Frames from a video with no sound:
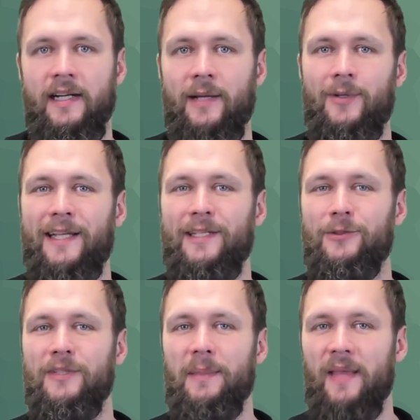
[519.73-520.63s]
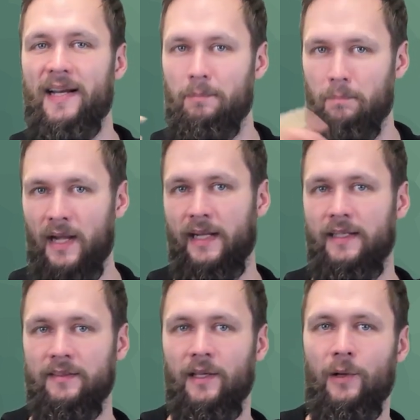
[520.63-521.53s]
and I would like you to keep that in
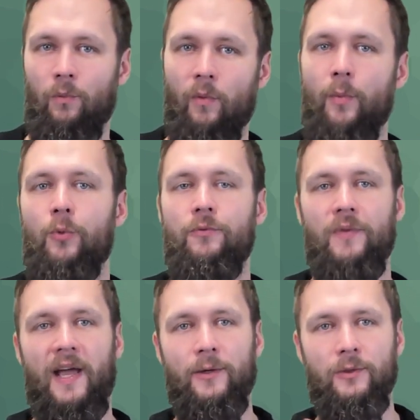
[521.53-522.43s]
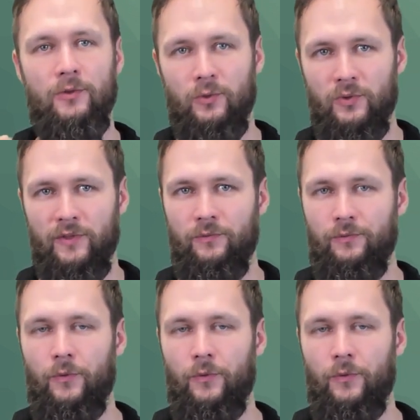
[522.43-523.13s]
mind when we move now to the